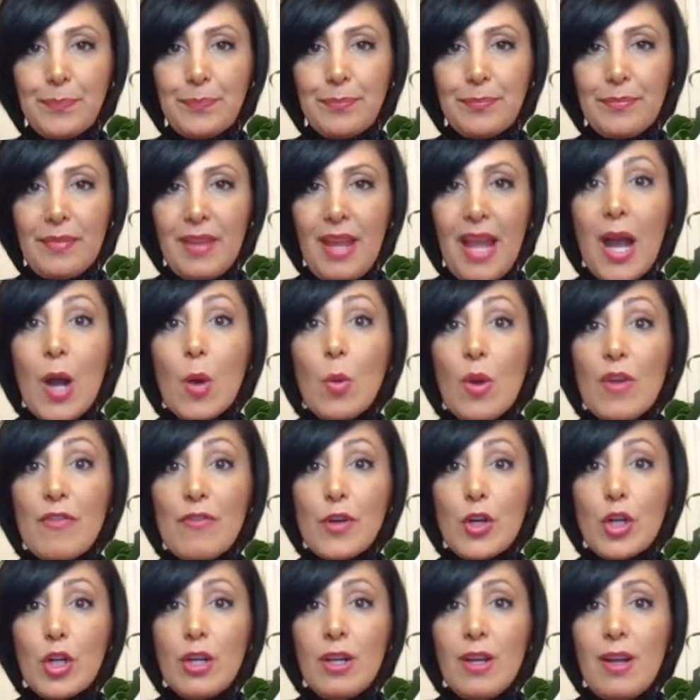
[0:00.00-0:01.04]
However,
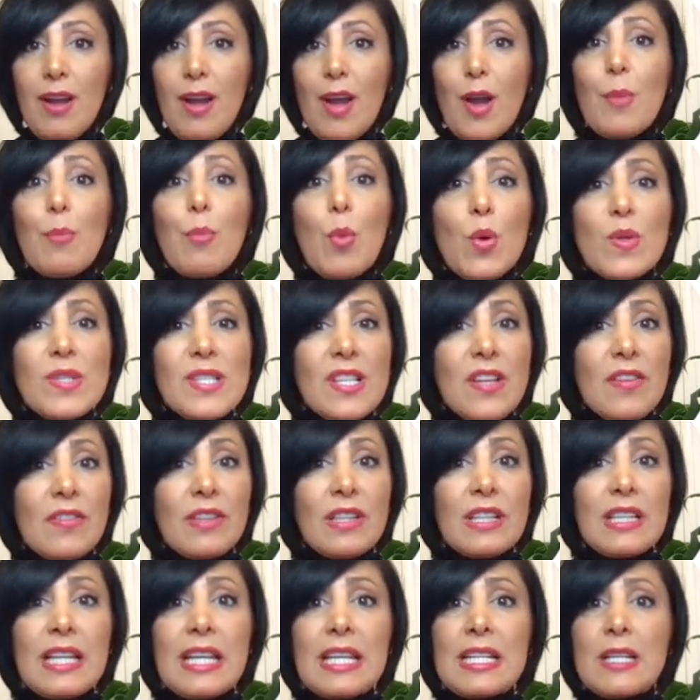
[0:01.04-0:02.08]
most of the
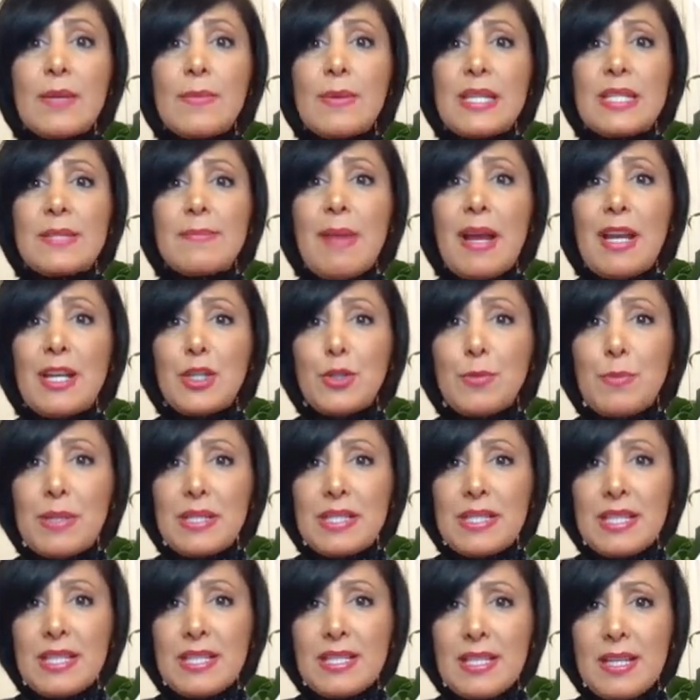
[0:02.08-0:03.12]
database management
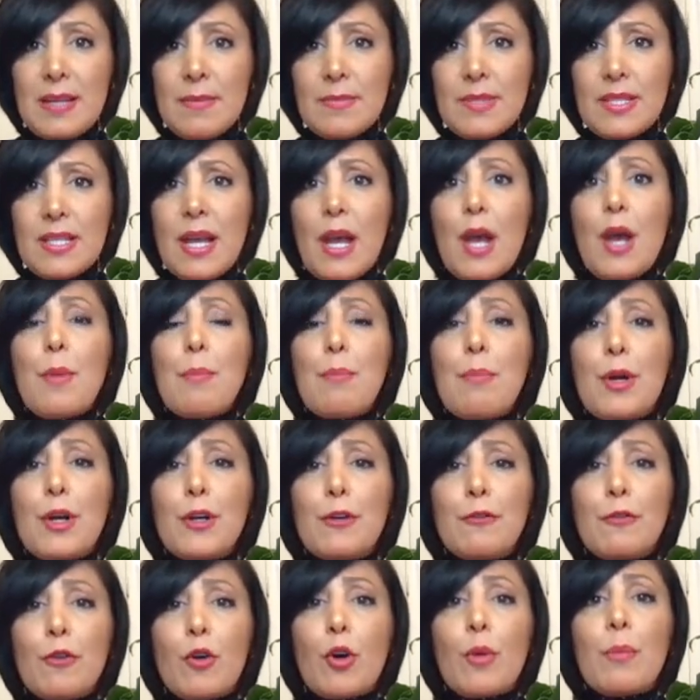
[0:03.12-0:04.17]
systems
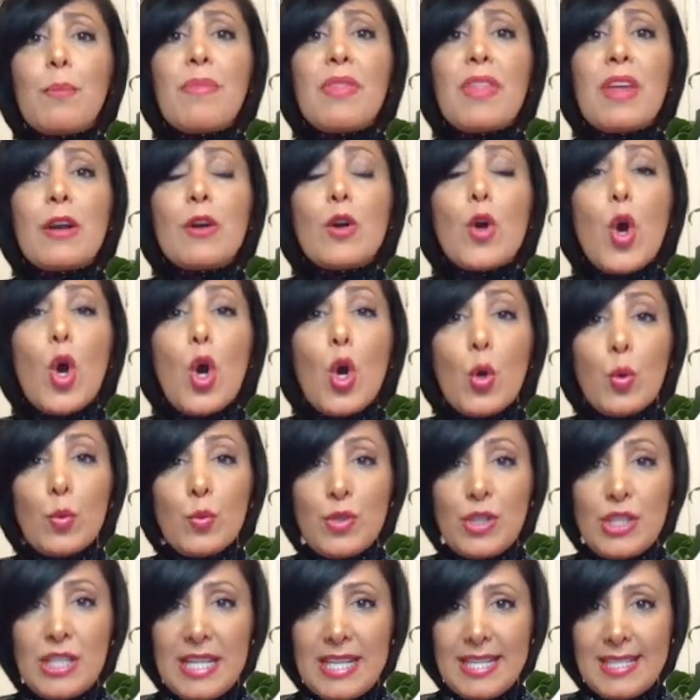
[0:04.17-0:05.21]
perform their own
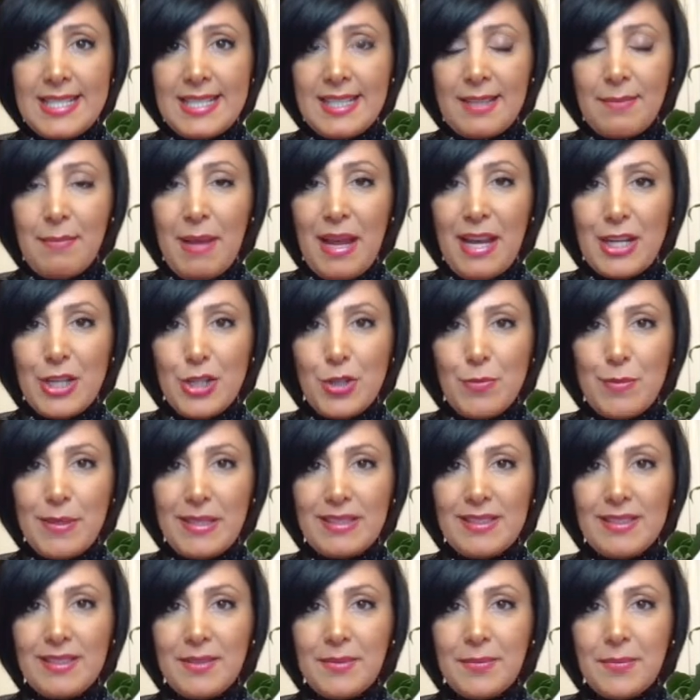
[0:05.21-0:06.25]
disk
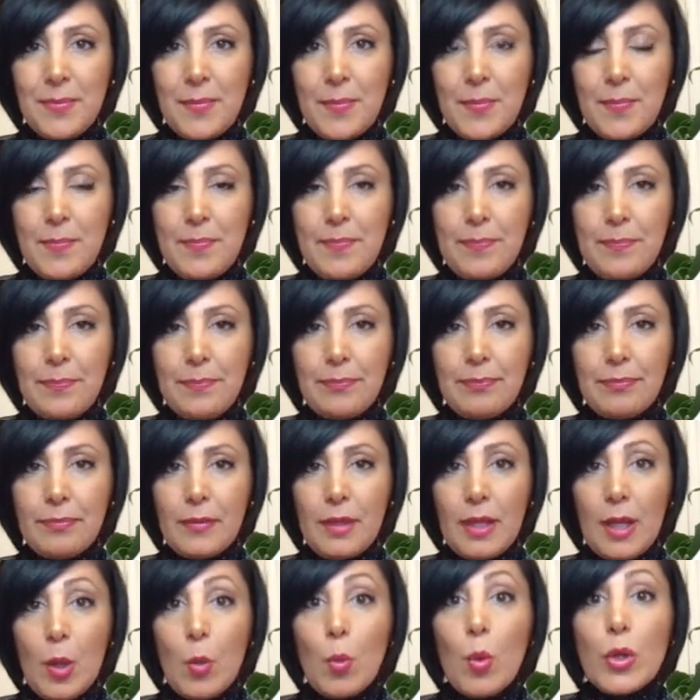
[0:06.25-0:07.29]
management.
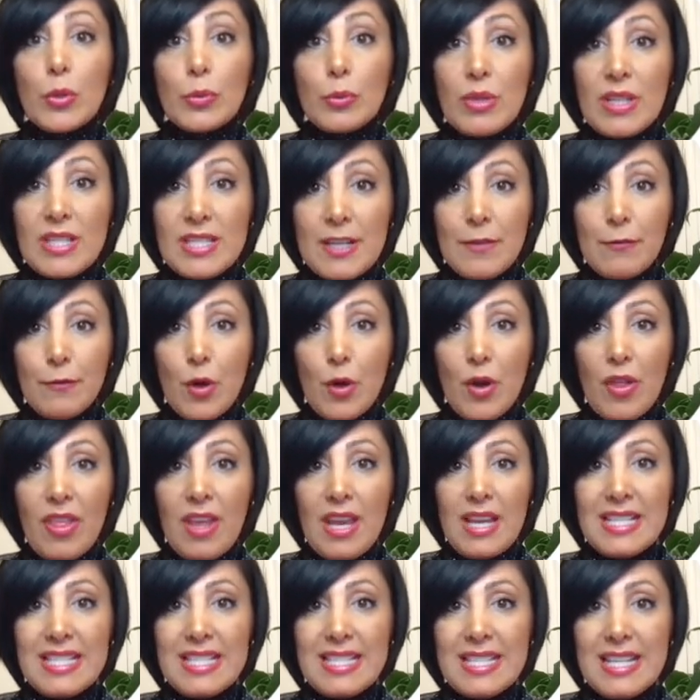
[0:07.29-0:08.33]
One reason for
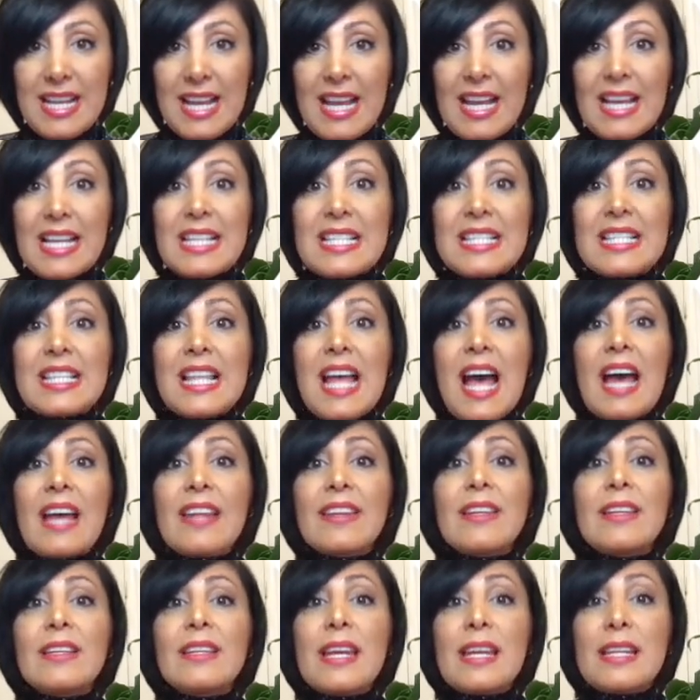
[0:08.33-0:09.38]
this is that
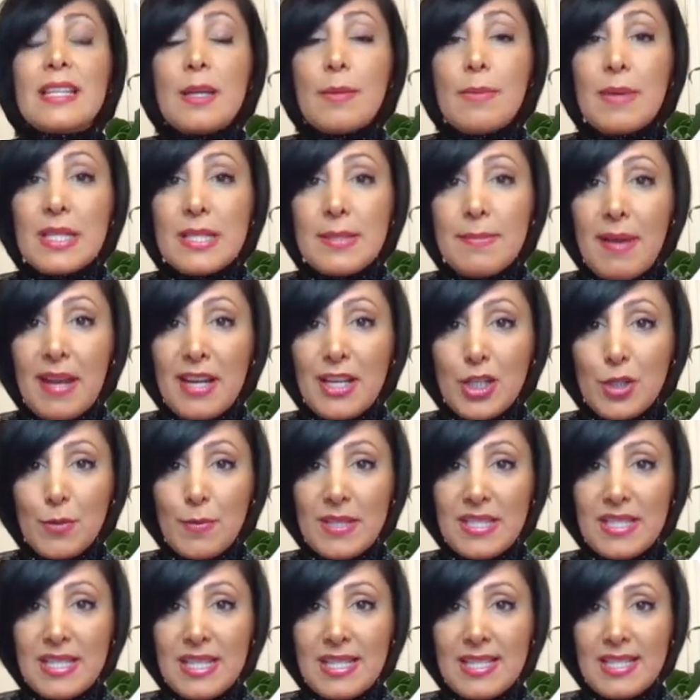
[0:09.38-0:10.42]
the database
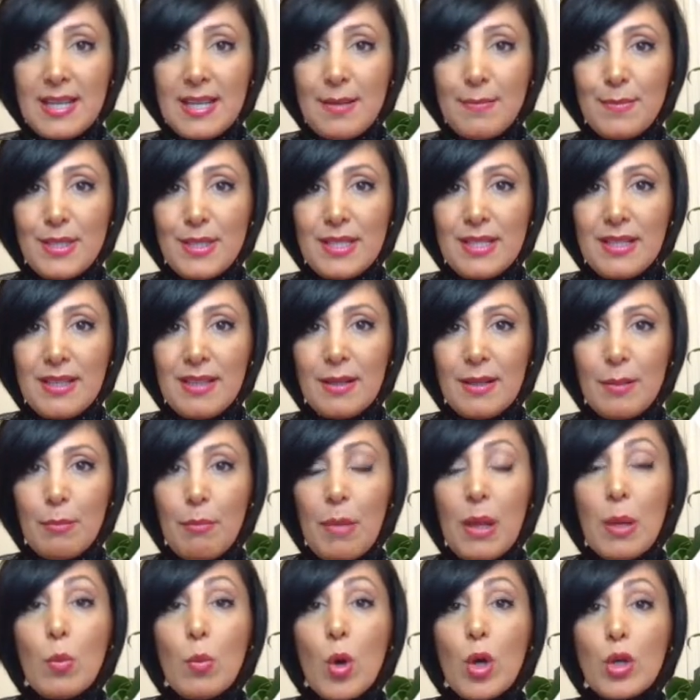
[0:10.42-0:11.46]
management systems
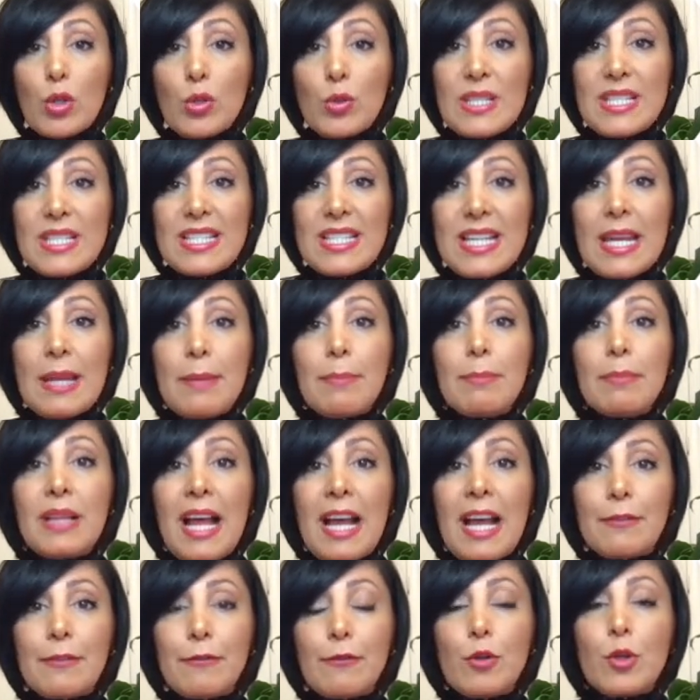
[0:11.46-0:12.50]
may want to stay
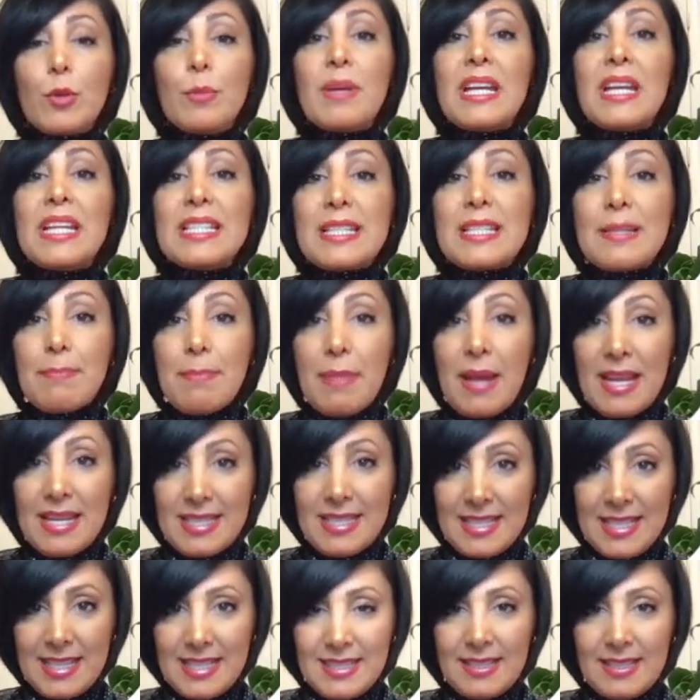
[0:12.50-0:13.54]
platform
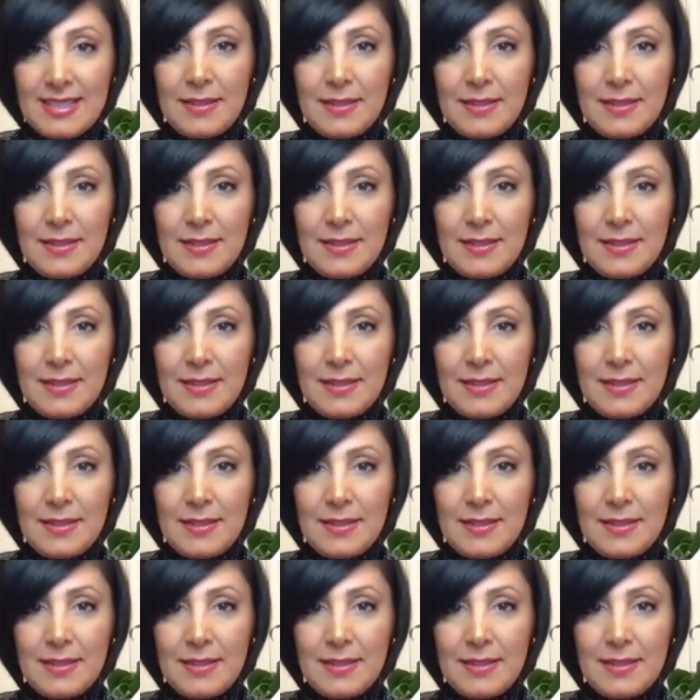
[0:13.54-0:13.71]
independent